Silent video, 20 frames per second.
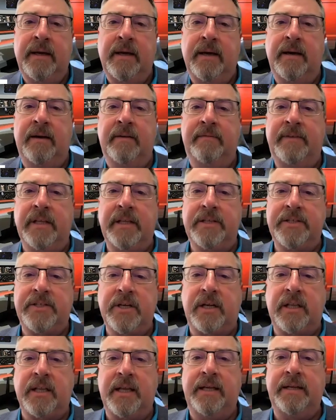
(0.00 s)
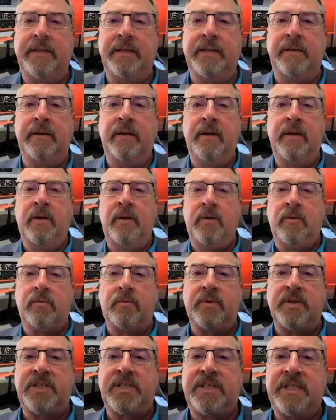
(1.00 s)
uh, village of Glendon
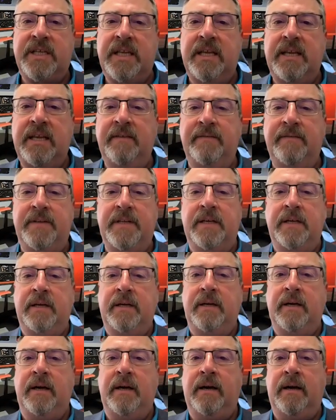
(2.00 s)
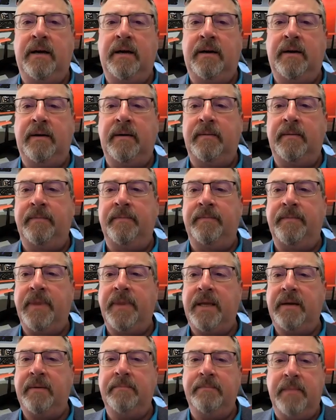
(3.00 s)
received um,
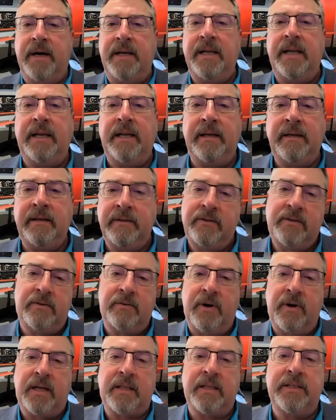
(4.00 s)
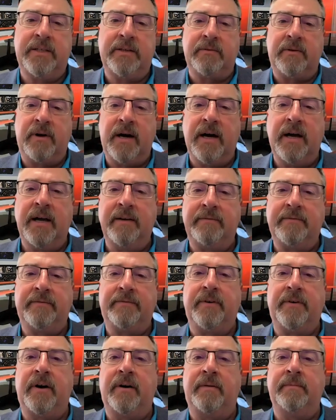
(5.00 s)
money directly derived
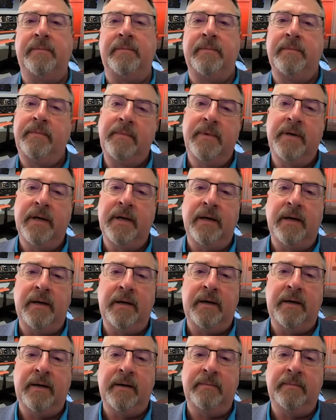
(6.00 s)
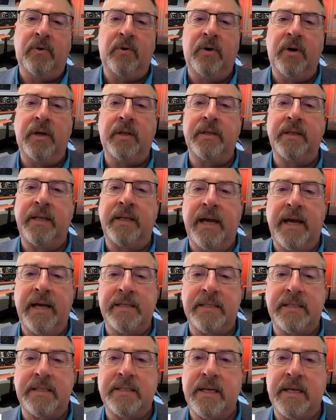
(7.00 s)
from uh, oil and
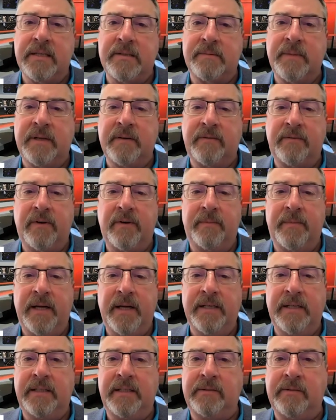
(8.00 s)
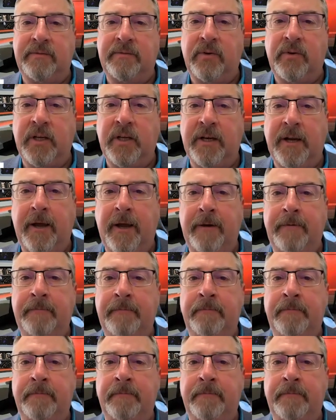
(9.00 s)
gas assessment from I D three forty-nine.